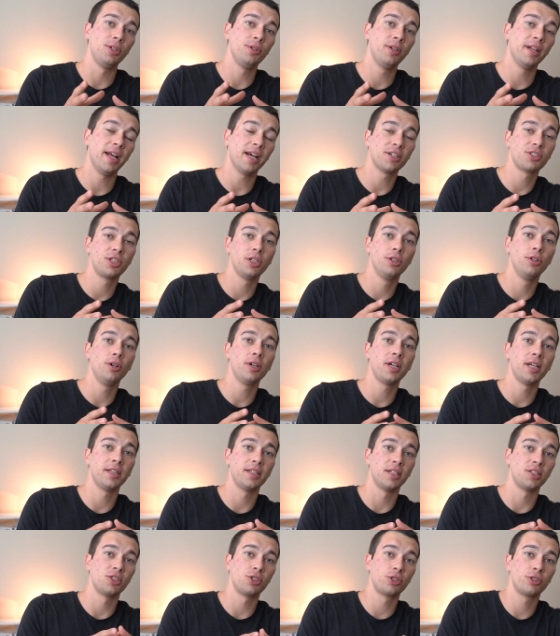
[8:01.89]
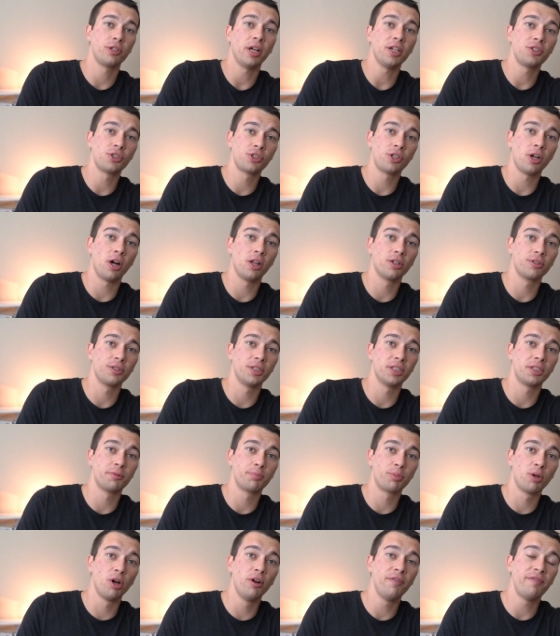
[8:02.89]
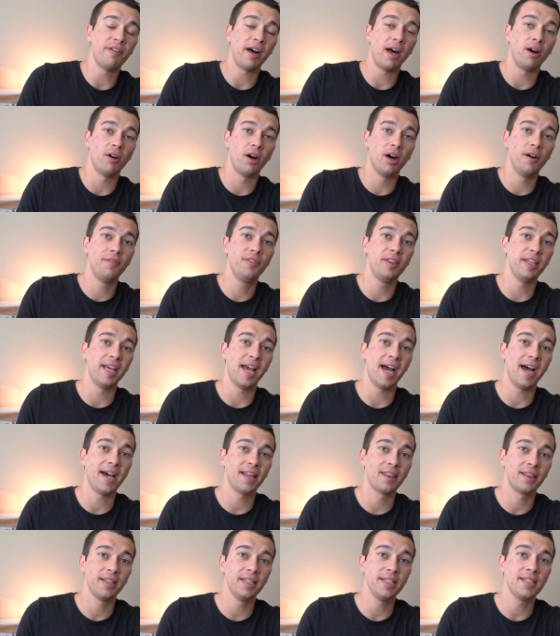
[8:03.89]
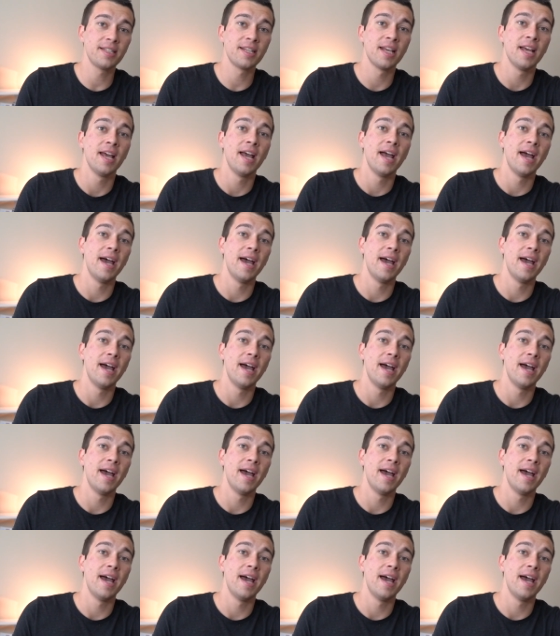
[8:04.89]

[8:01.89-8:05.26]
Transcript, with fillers: you can actually look at the stretch tolerance profile of the athletes,